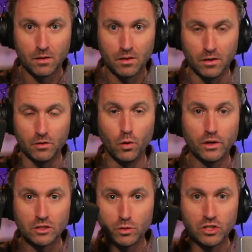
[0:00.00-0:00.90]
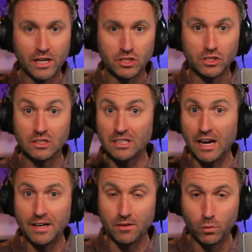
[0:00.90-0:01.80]
you know, noise rejection,
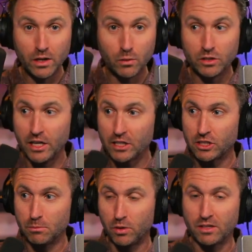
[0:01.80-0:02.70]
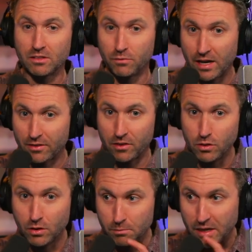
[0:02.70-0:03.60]
side and rear rejection, plus the fact that
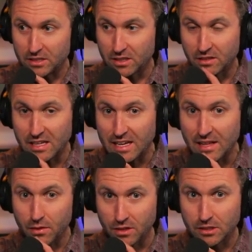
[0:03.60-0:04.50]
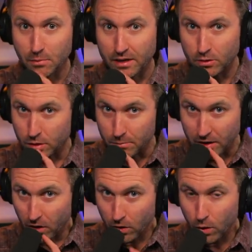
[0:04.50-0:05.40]
you can basically eat this mic. You can
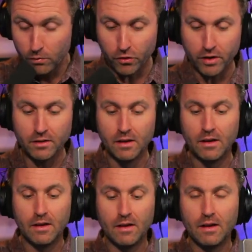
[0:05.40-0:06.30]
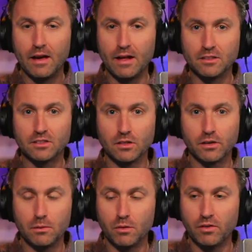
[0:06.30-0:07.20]
be all over it, and it's
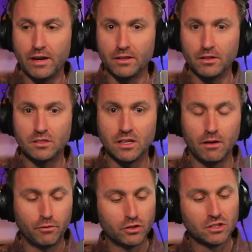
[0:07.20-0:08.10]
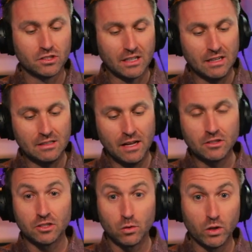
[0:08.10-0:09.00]
still going to provide a good sound. Versus a
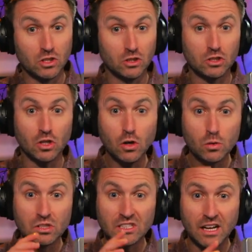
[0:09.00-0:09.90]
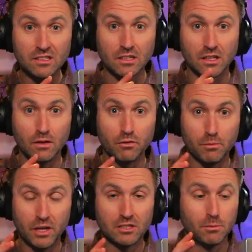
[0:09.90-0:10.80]
condenser, which is so sensitive
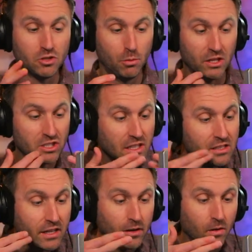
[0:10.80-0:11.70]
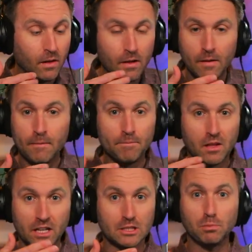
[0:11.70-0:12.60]
and picks up so much detail,
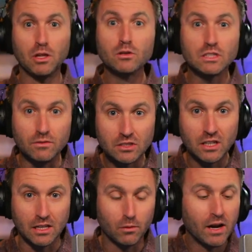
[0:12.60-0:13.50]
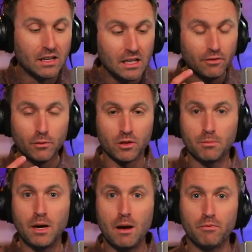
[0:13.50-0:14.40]
it's plosive city, right? Even with
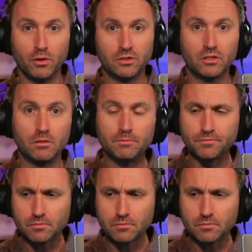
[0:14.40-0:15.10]
a pop filter,